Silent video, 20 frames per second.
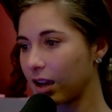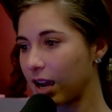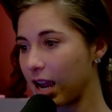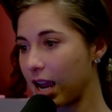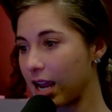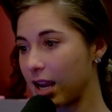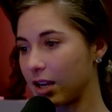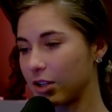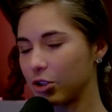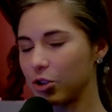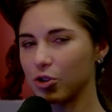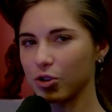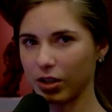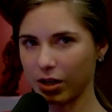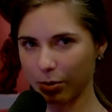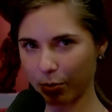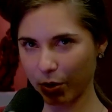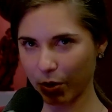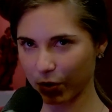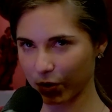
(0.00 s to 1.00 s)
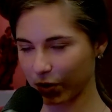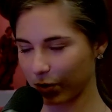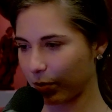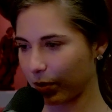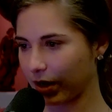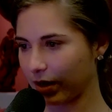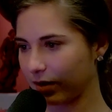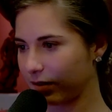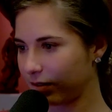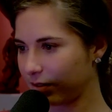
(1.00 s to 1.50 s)
and usually opposed
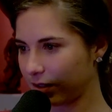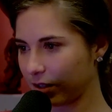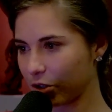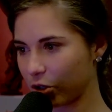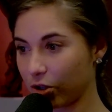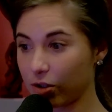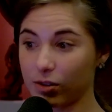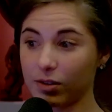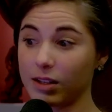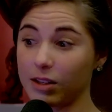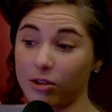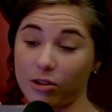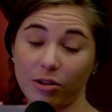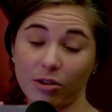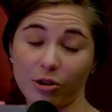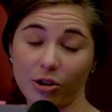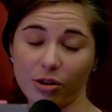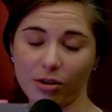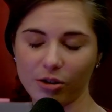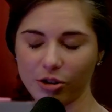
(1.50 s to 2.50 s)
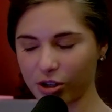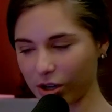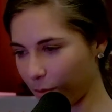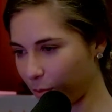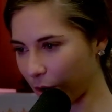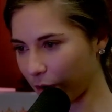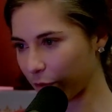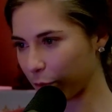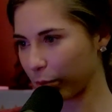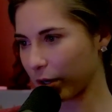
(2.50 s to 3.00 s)
by censor censorship
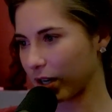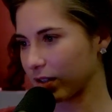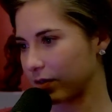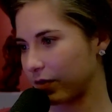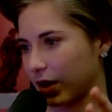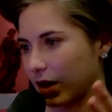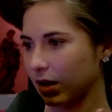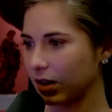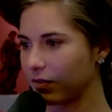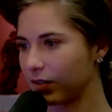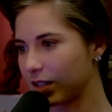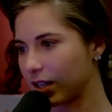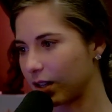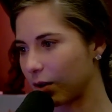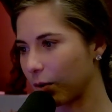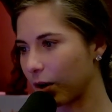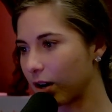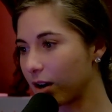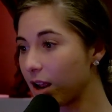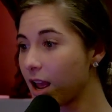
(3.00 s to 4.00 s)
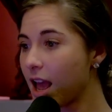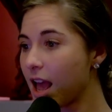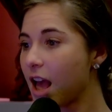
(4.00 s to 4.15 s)
of the press, if I can even say that word.